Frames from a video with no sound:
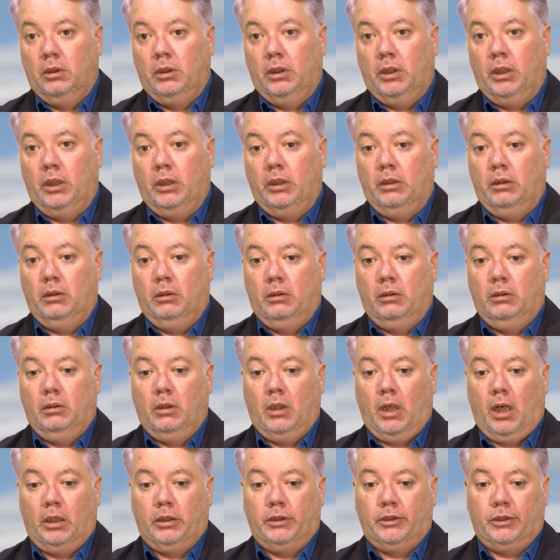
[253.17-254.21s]
in
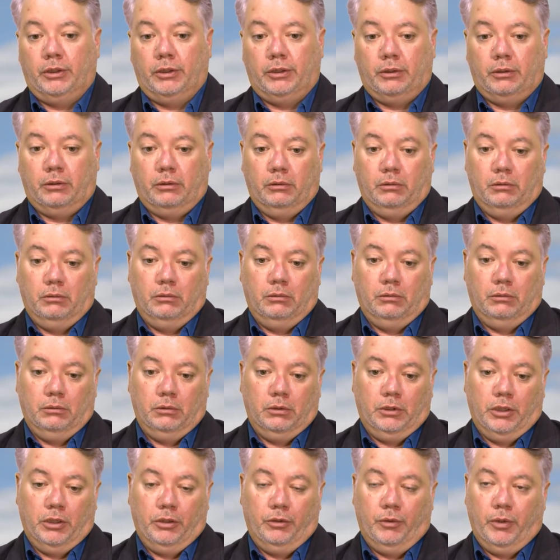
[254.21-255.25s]
not just,
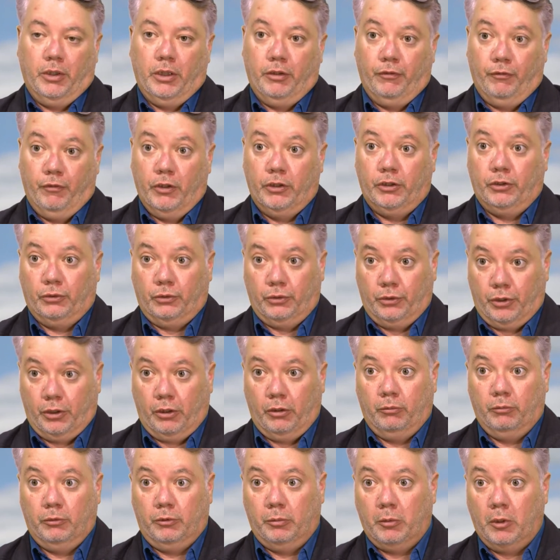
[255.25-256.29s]
you know, individual
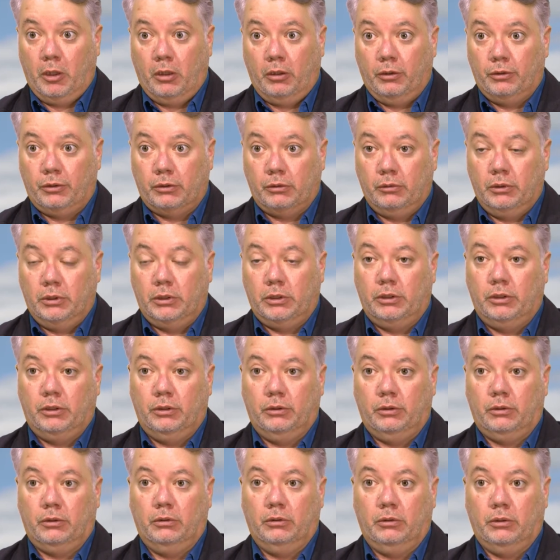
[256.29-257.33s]
terms, but also
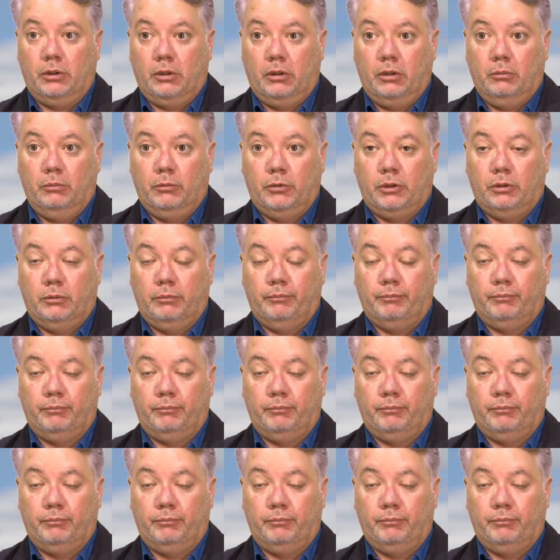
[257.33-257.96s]
institutional terms.